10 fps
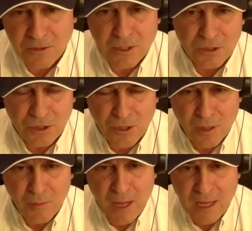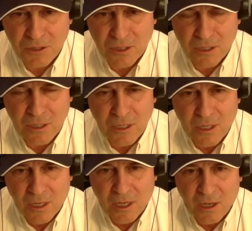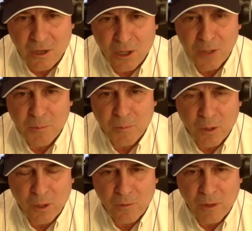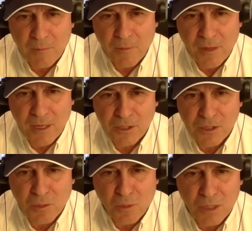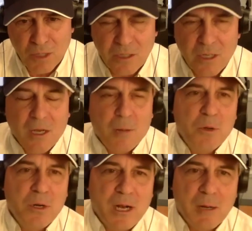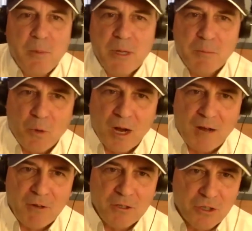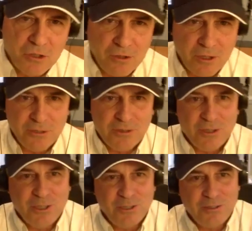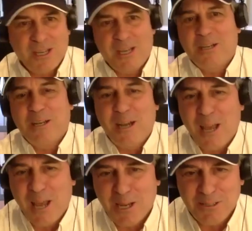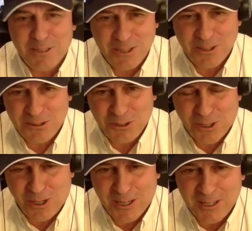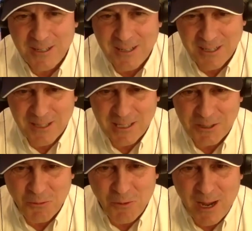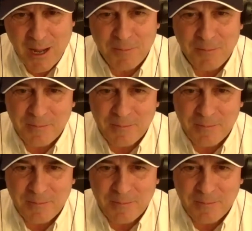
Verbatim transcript: and Sean Matson uh, on the program. Thanks so much. I'll put out a big bravo Zulu to you, Kaitlyn, and to you, Sean, and that's a wrap.